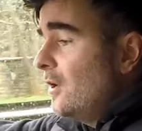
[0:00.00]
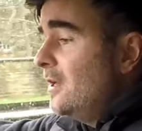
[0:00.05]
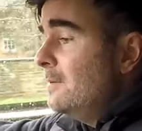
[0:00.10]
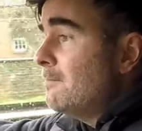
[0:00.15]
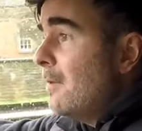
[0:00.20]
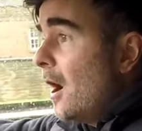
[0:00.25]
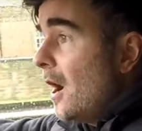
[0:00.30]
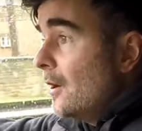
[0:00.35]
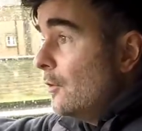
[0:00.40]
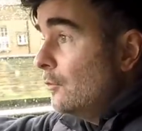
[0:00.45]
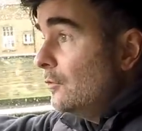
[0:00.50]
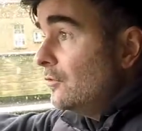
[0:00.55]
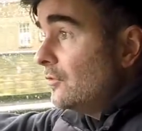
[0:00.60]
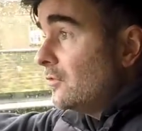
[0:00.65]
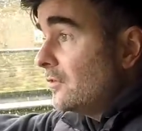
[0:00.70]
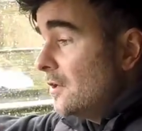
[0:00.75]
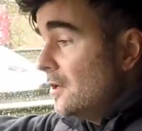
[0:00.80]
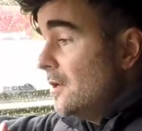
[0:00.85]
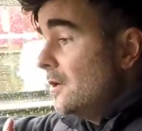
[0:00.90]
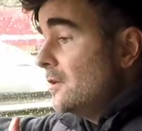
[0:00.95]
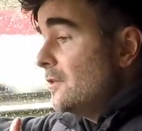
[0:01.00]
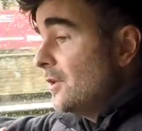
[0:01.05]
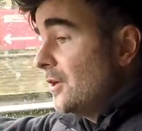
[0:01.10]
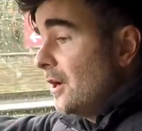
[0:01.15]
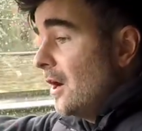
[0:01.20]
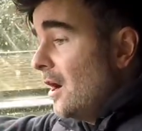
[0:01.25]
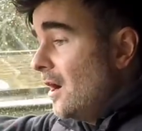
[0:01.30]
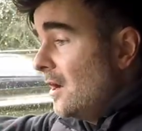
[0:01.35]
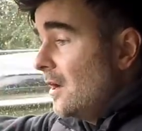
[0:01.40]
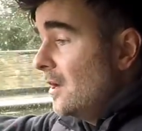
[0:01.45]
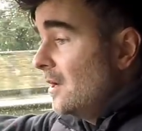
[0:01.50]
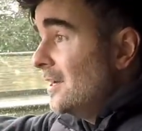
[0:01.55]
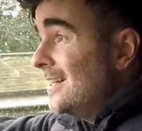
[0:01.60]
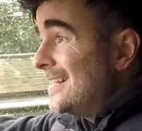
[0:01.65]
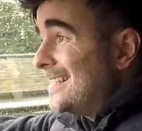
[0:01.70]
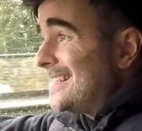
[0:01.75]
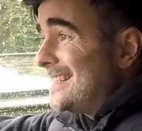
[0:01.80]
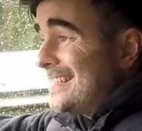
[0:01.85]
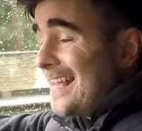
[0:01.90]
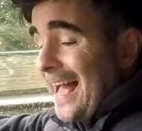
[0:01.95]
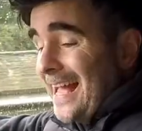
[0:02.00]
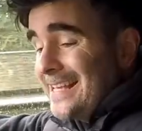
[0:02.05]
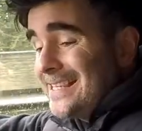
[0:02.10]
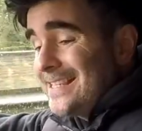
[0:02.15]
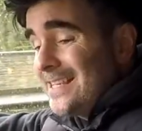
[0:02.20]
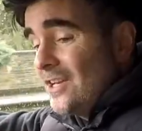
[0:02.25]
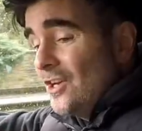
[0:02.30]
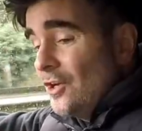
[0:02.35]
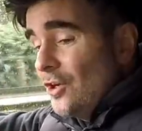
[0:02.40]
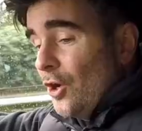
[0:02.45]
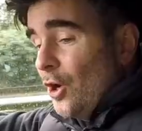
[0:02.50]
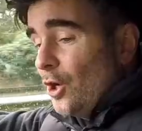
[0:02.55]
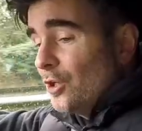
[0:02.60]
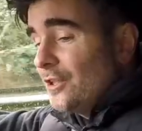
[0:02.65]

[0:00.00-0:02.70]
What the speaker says: miles, the car says, on